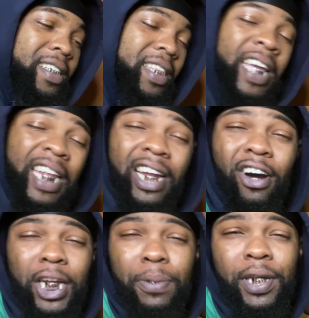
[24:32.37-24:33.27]
thinking it
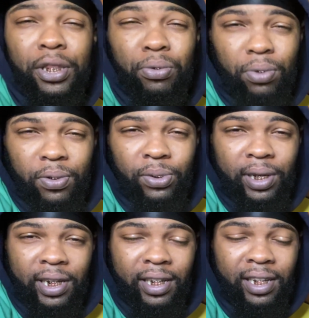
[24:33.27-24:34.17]
all the way through,
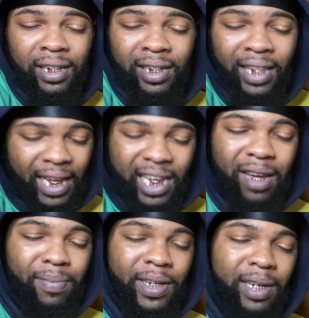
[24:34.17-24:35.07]
like
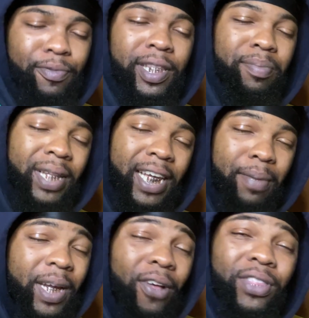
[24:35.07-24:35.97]
coming up with a plan,
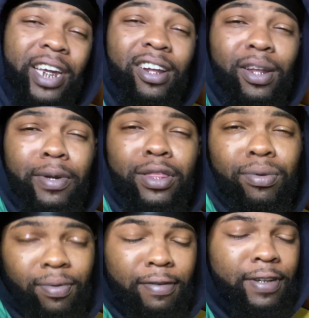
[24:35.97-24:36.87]
but they don't think it all the way
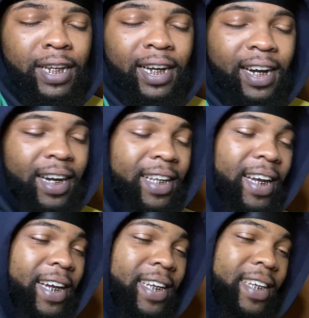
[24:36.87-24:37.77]
through.
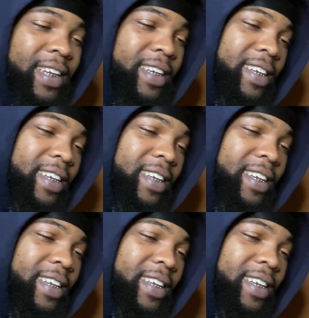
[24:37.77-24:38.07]
Like,